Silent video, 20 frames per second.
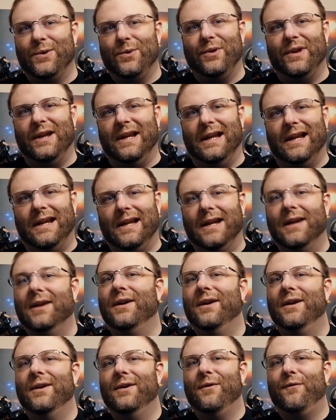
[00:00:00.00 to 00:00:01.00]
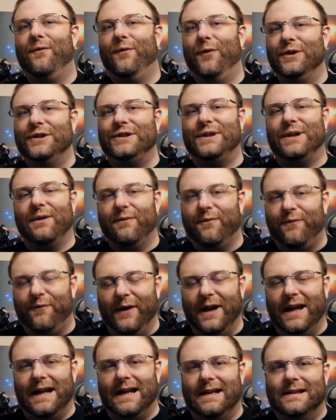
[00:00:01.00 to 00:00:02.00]
the first
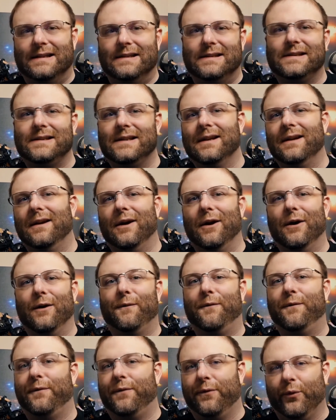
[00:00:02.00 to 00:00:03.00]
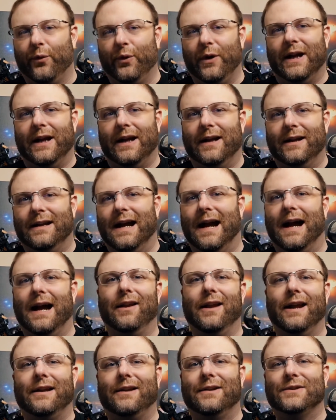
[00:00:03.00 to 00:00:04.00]
phase of 3 that I
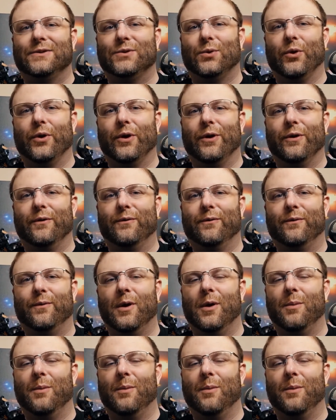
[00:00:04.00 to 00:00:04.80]
like to sort of